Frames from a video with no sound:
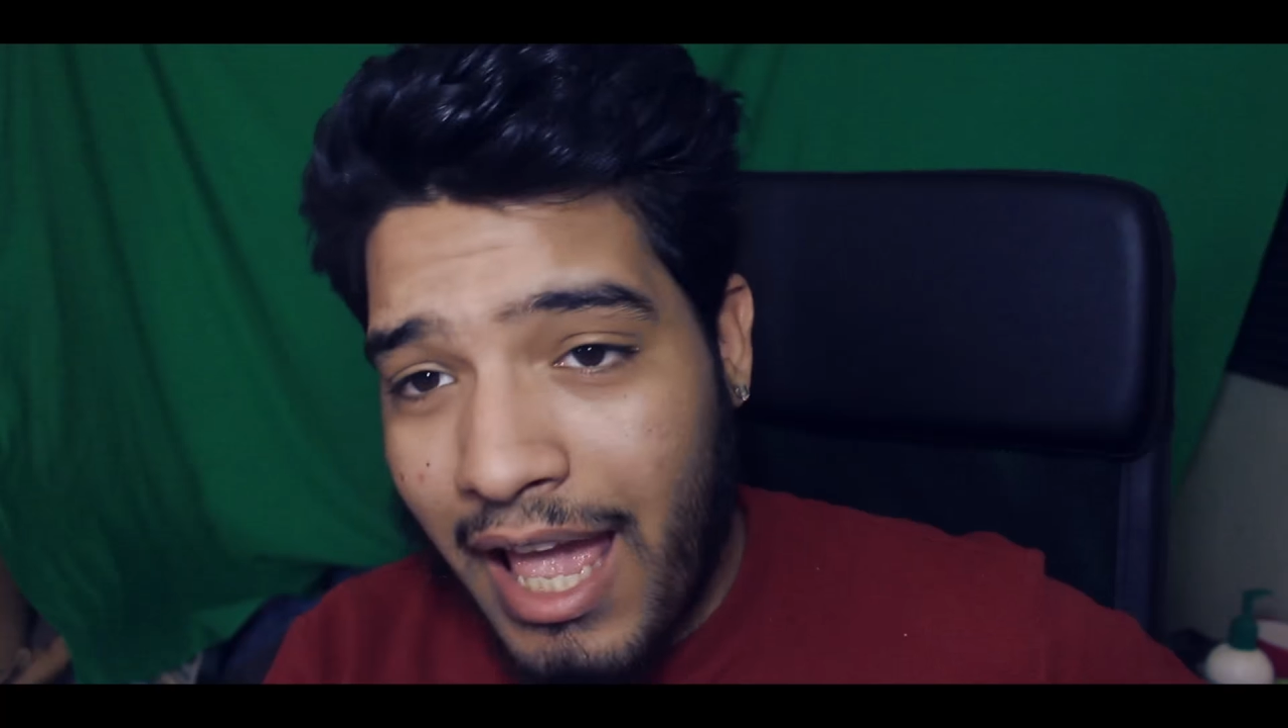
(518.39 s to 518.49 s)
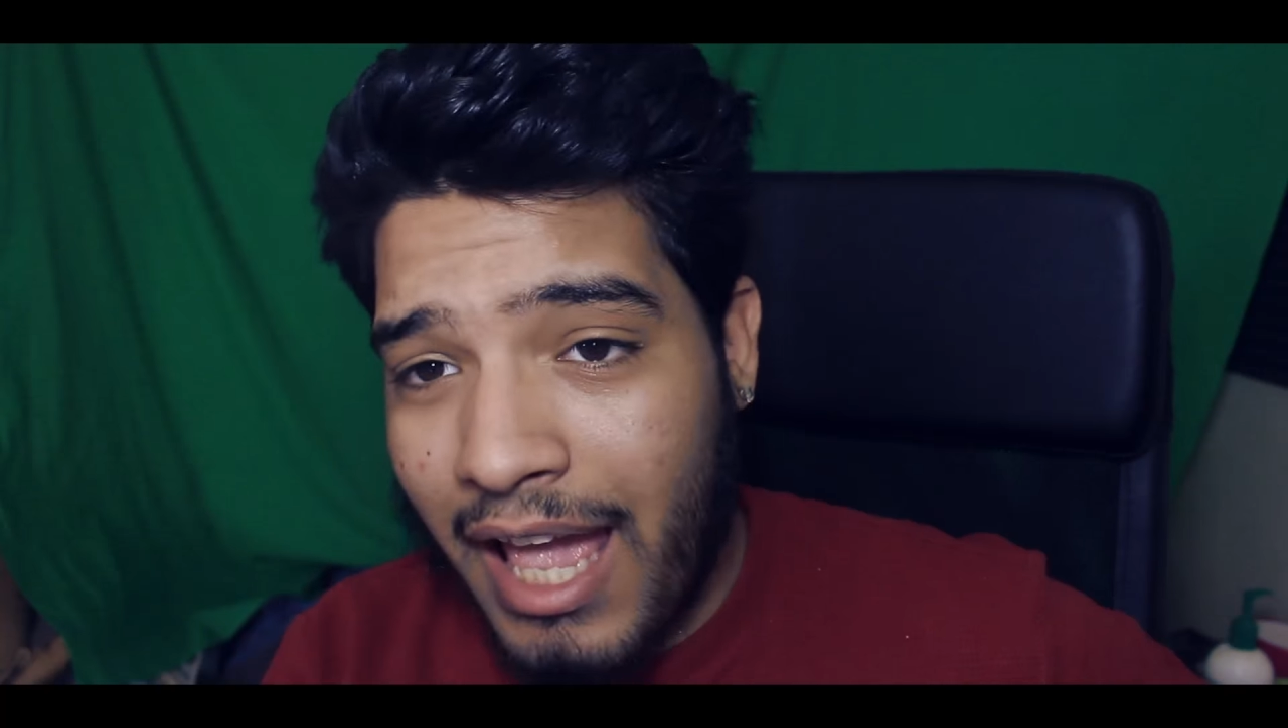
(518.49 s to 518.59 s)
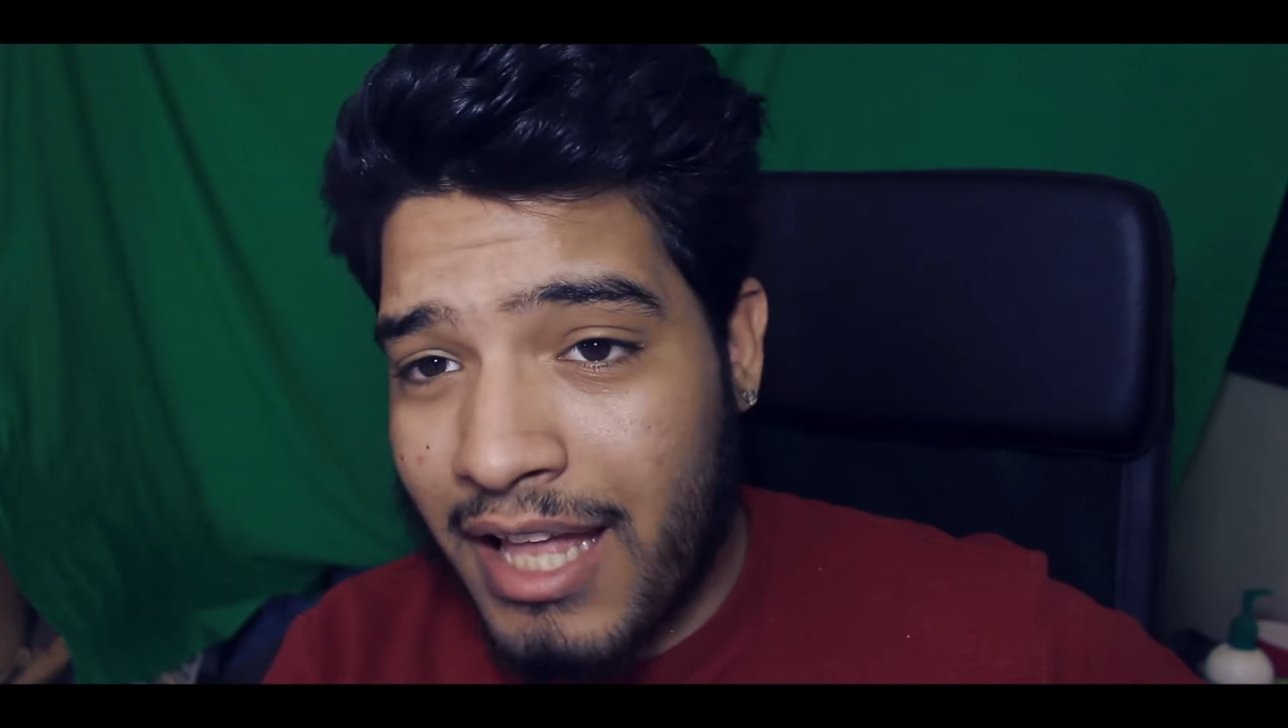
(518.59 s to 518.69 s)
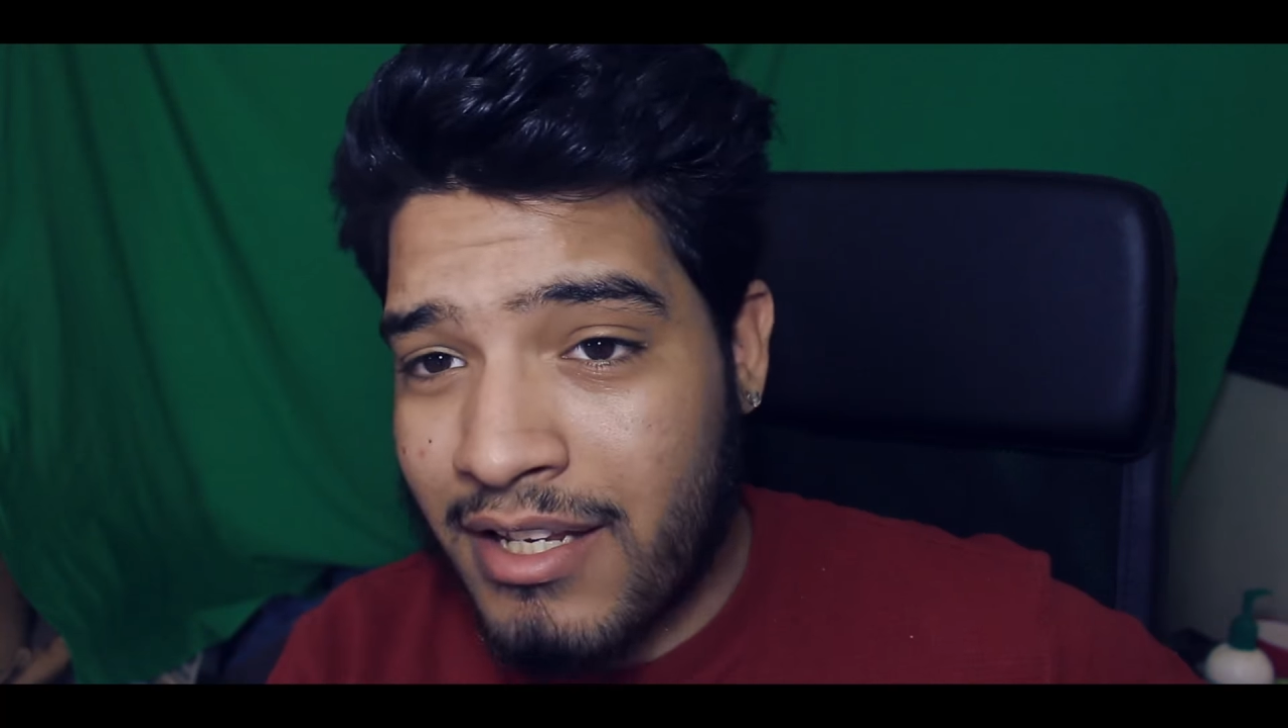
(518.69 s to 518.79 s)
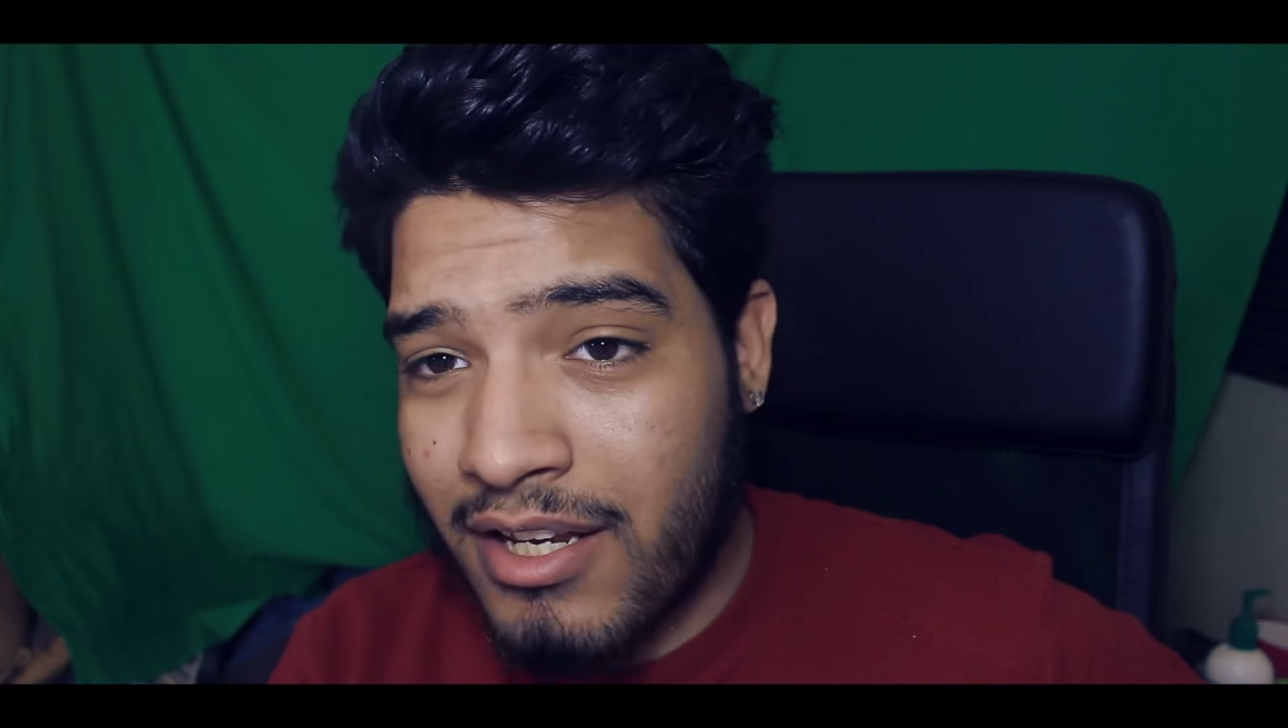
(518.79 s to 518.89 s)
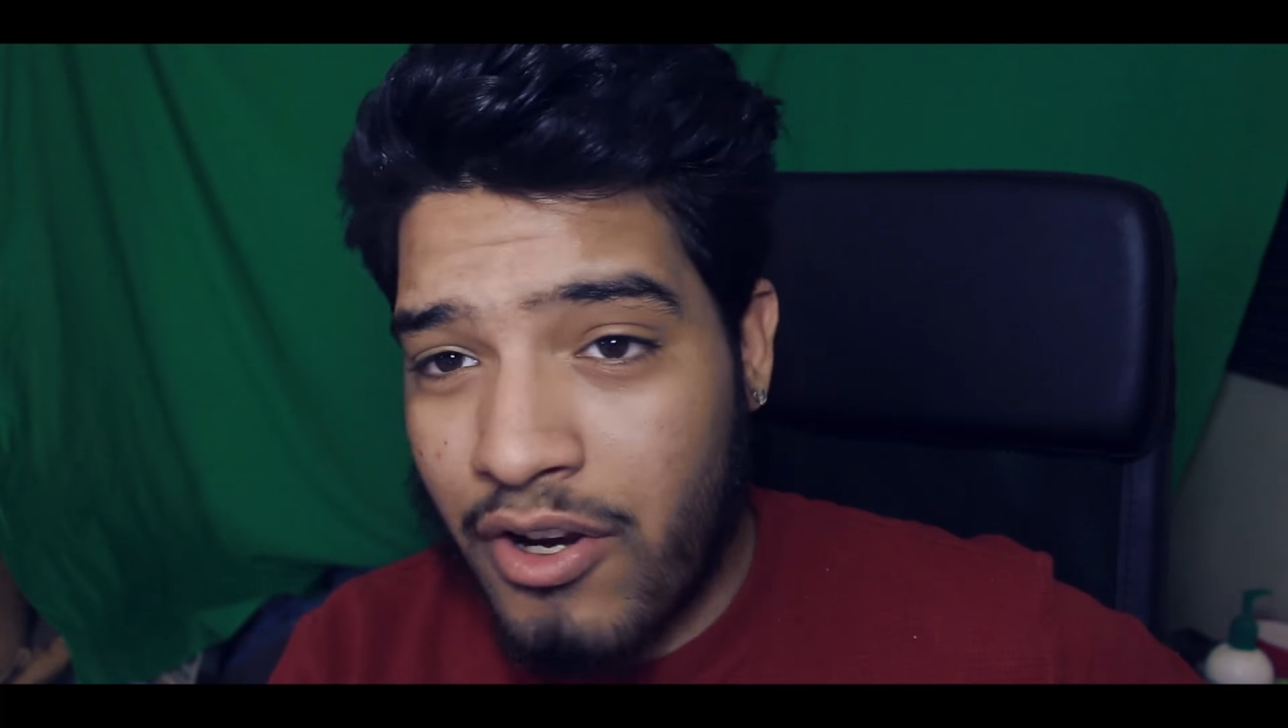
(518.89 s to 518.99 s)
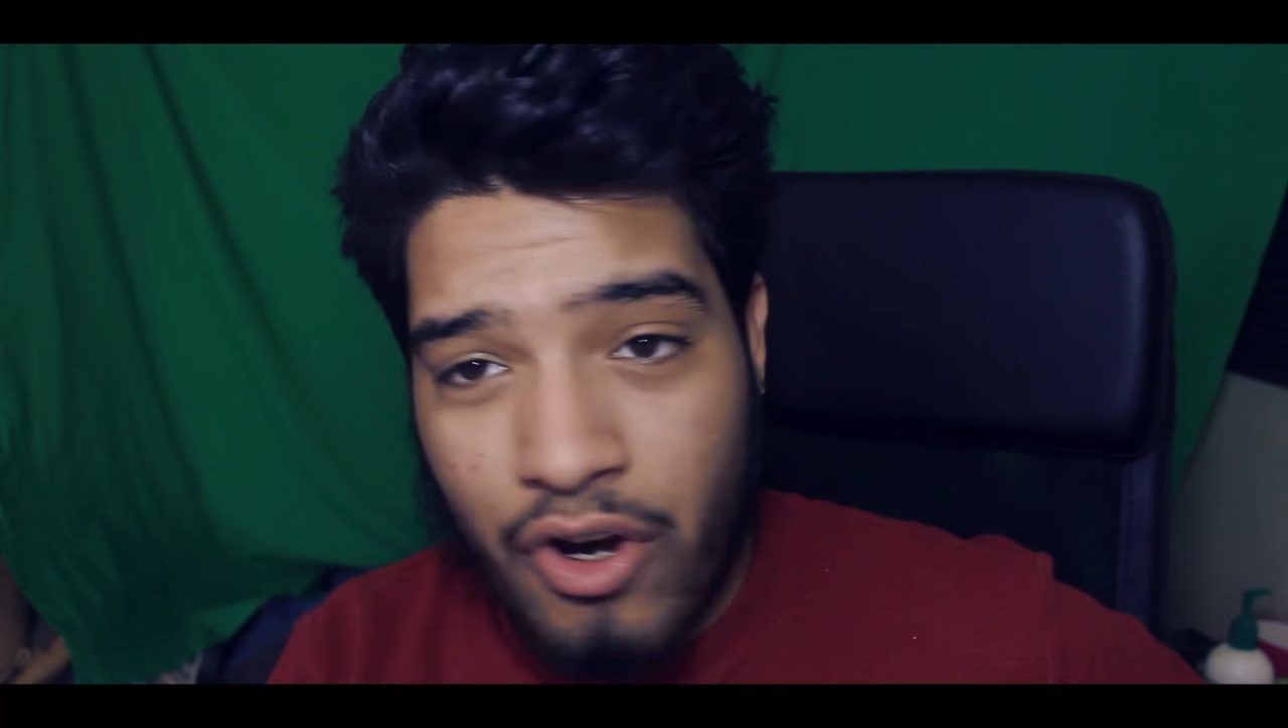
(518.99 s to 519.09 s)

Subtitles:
And